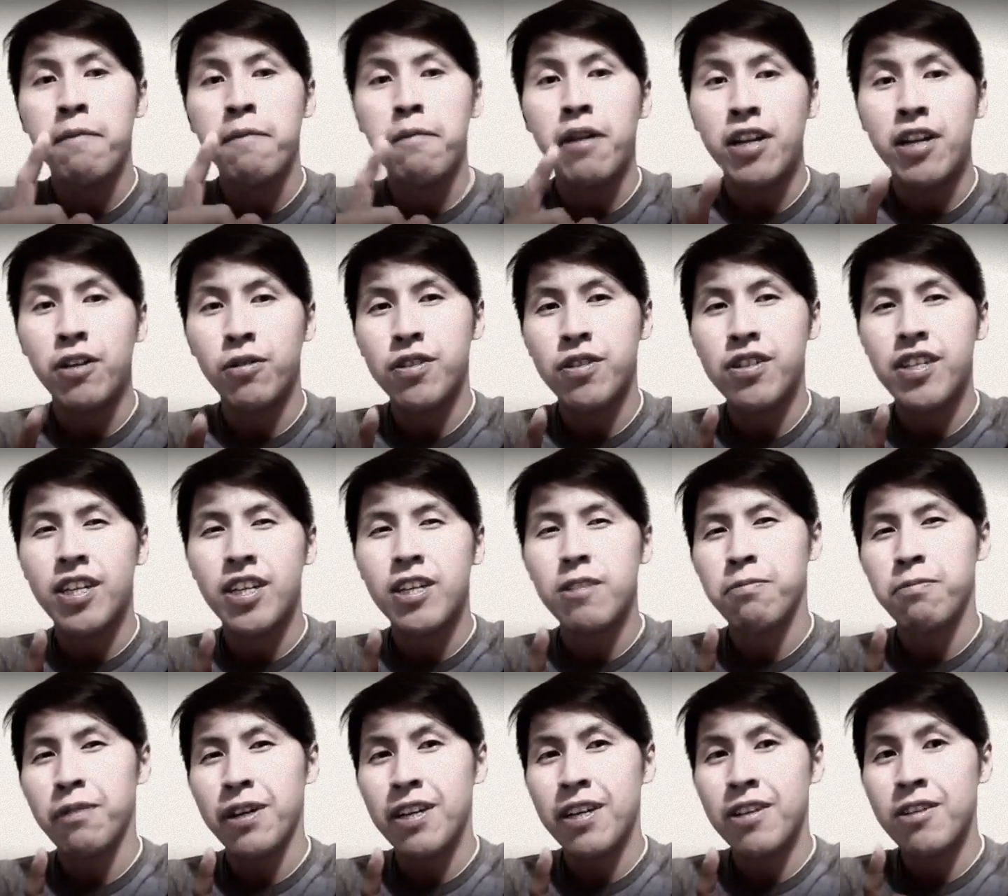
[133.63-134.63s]
but it was
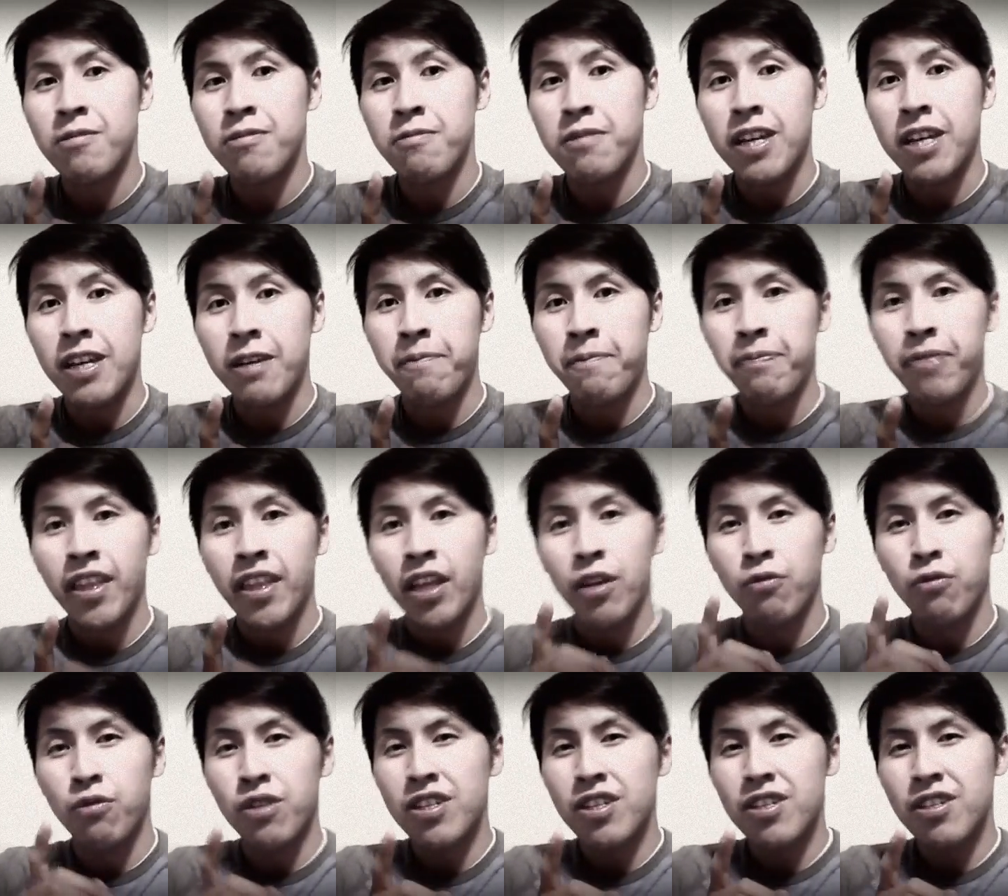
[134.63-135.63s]
explained to me
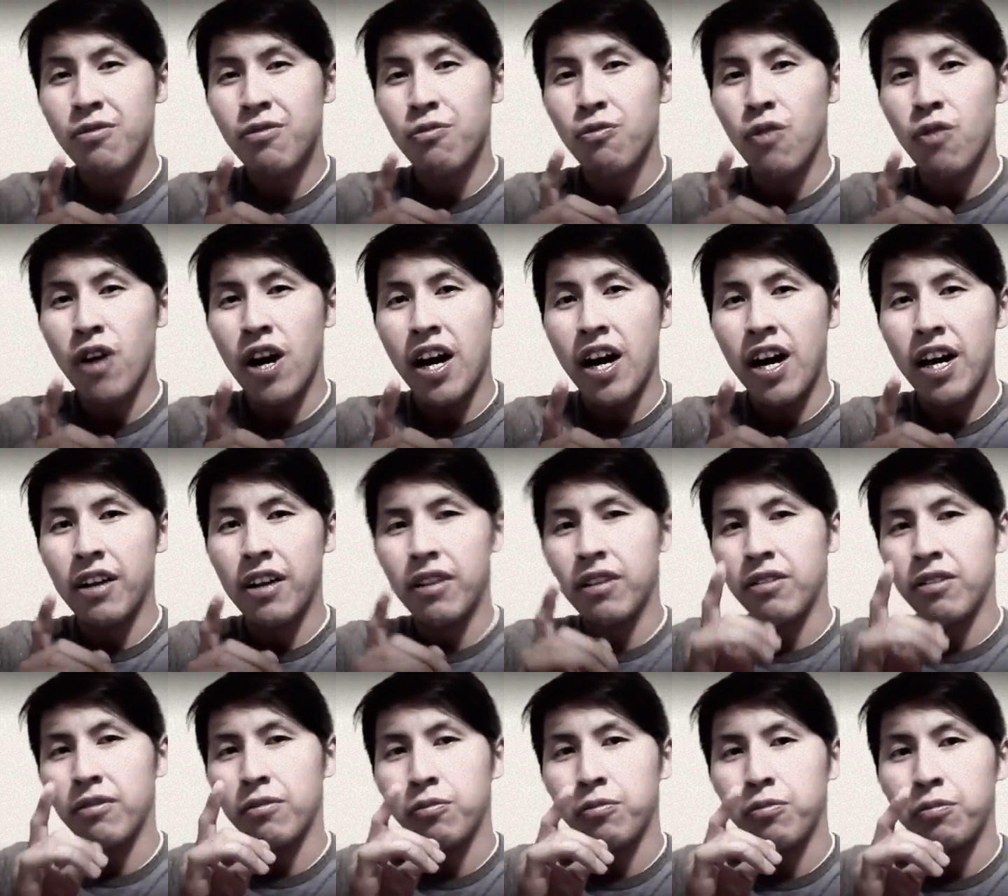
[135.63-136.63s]
reason why
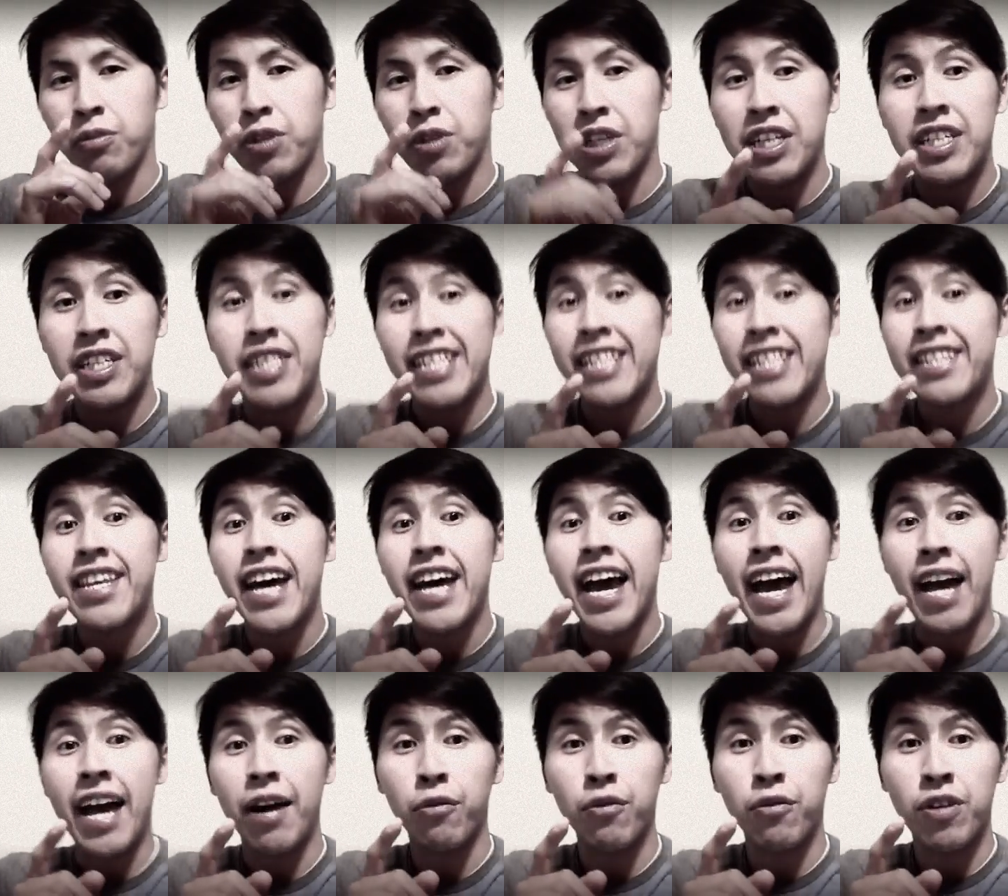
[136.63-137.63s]
we did
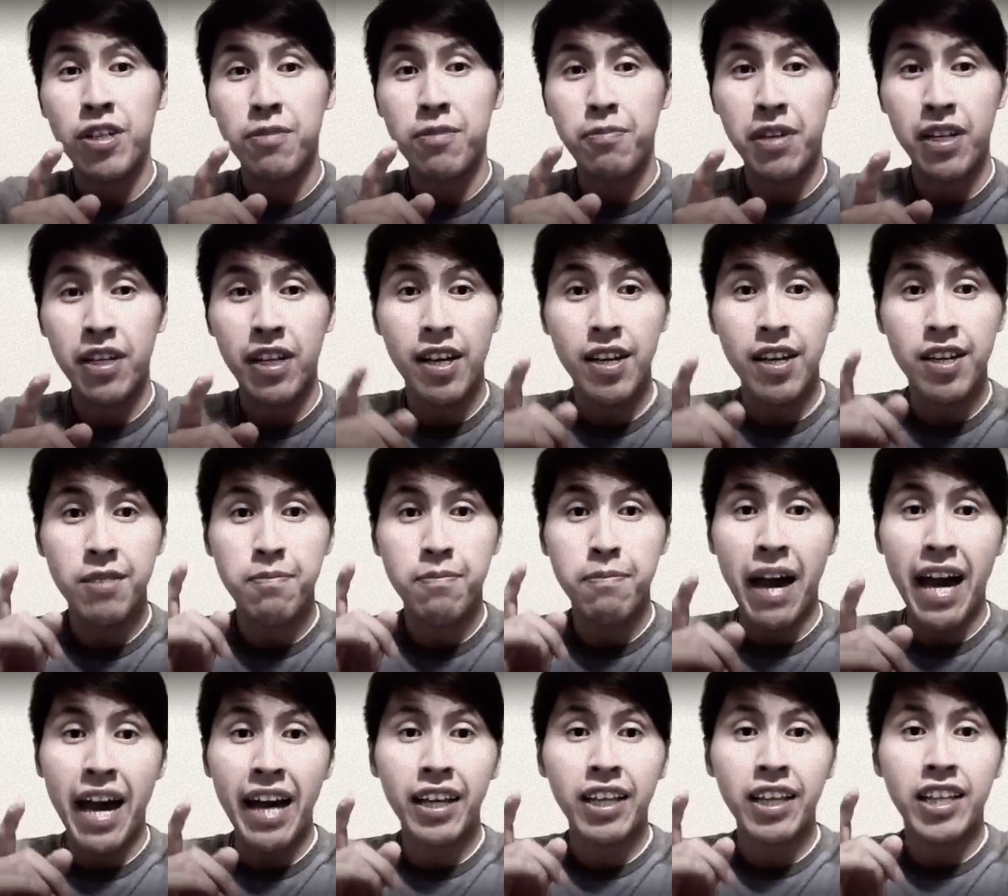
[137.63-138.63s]
that was because
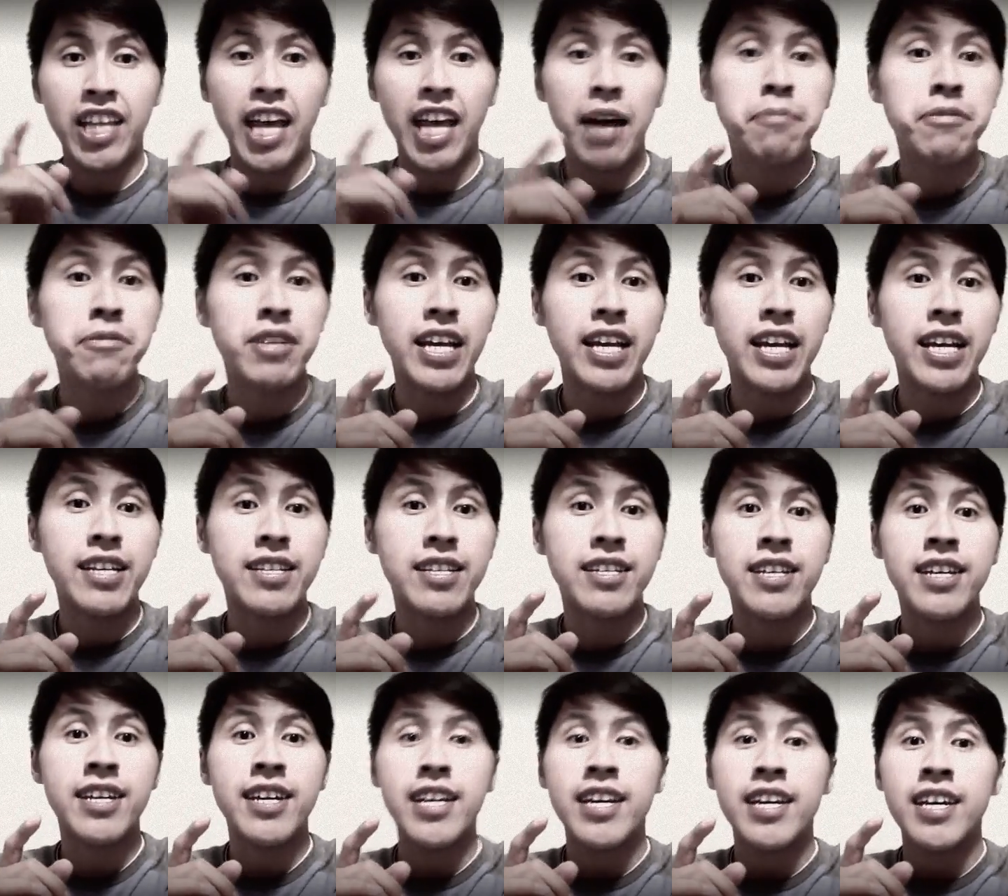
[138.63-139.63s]
back in them days,
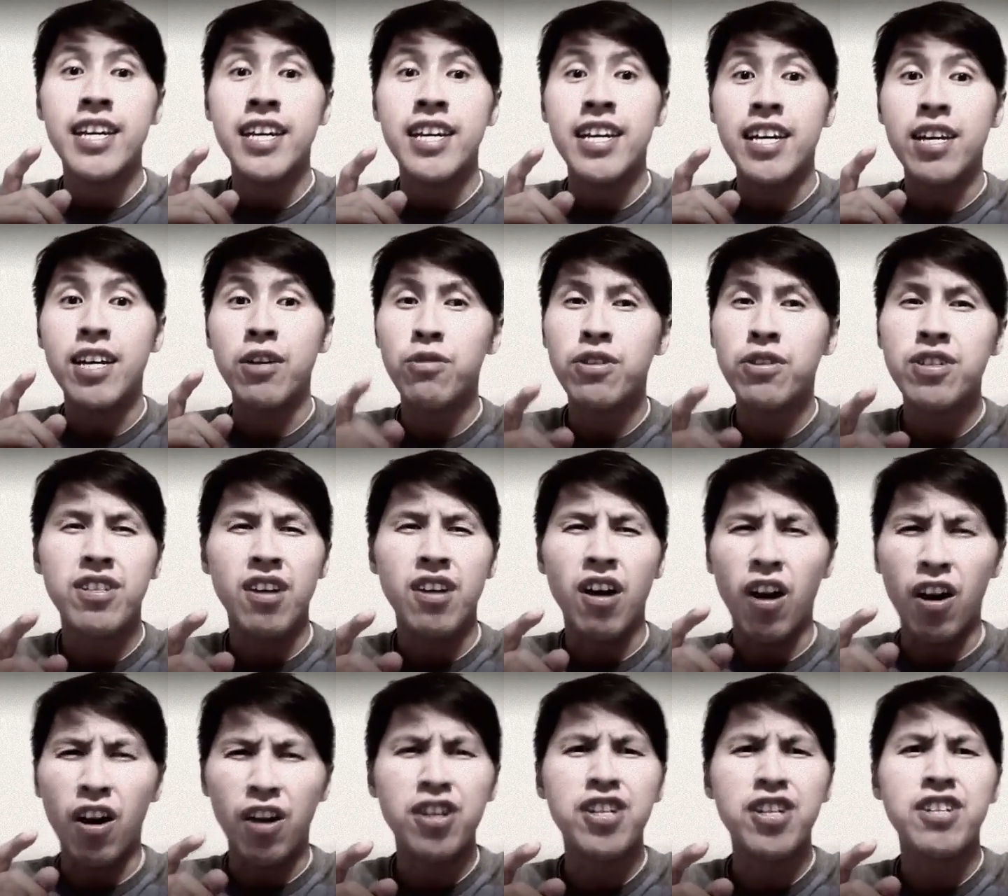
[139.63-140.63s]
it was a
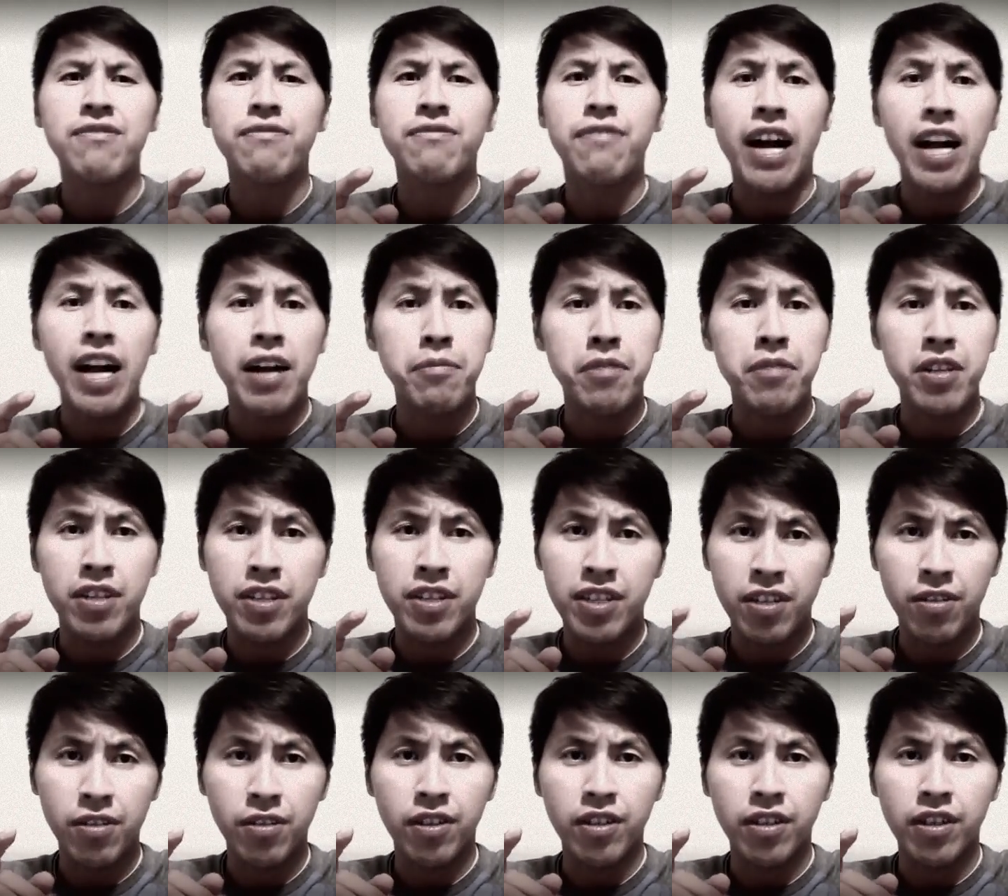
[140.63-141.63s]
harsh environment
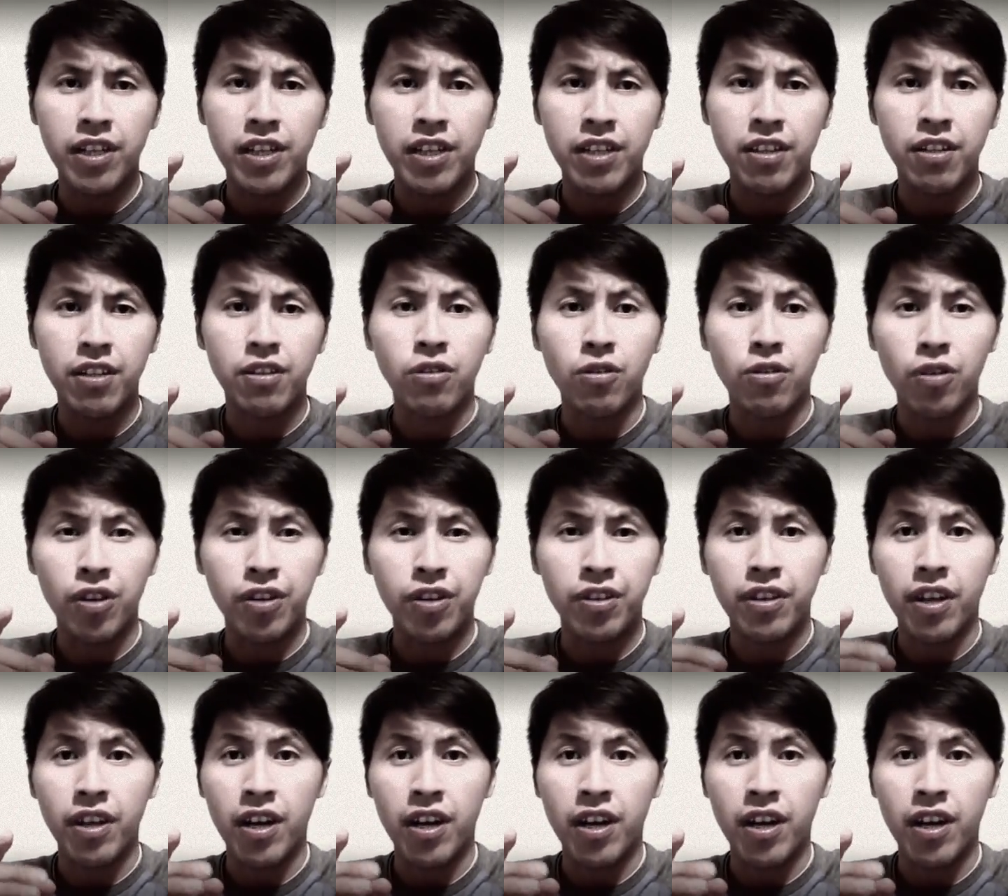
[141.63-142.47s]
here in the north.